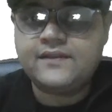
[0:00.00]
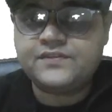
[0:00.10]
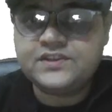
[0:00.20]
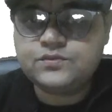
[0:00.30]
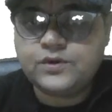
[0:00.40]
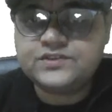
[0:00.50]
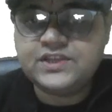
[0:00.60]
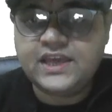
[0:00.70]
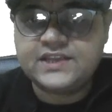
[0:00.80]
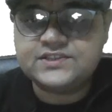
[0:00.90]
This was
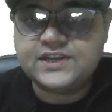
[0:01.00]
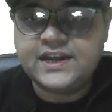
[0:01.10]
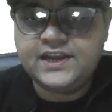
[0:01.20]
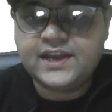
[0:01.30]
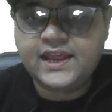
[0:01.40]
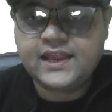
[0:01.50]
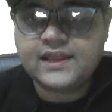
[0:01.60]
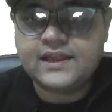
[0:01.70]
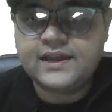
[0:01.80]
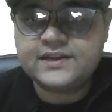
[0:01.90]
the incident ray.
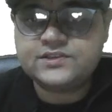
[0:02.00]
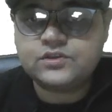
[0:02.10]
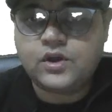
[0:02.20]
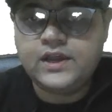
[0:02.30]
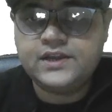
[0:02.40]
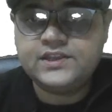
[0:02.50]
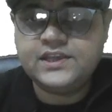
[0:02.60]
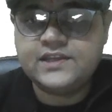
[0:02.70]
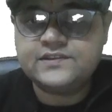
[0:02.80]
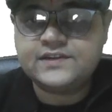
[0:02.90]
Let us call it the
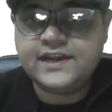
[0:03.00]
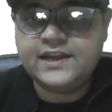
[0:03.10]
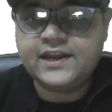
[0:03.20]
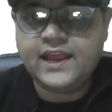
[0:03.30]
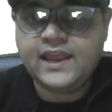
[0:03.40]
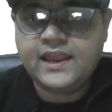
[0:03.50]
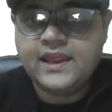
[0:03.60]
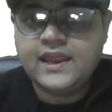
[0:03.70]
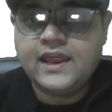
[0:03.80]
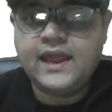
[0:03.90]
incident ray,
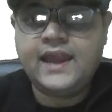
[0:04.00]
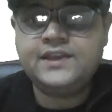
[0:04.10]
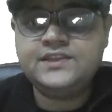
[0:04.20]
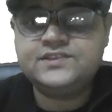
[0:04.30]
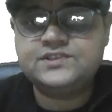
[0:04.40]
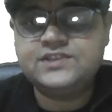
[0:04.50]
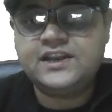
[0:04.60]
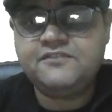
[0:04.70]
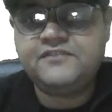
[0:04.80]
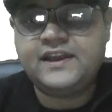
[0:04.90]
and this is the
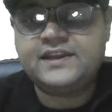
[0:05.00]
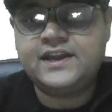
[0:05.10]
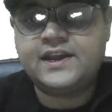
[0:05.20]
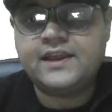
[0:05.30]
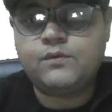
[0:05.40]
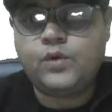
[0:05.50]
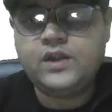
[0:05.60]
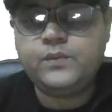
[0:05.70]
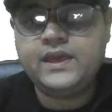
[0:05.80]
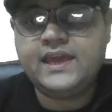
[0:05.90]
reflected ray.
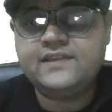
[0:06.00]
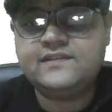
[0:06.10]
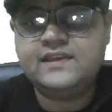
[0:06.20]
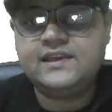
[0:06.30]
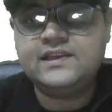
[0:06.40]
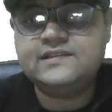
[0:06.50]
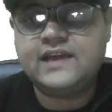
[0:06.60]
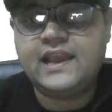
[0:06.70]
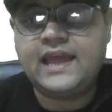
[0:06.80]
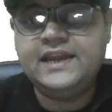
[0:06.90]
What we can see is
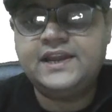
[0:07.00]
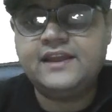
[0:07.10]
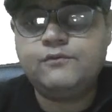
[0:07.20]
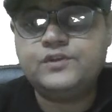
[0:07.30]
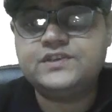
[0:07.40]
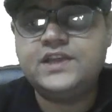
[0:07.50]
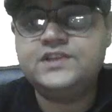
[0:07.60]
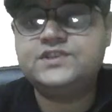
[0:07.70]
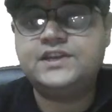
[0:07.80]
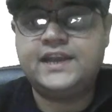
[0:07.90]
a light ray was
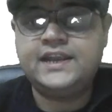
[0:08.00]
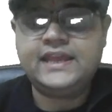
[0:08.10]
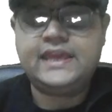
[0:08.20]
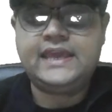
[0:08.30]
incident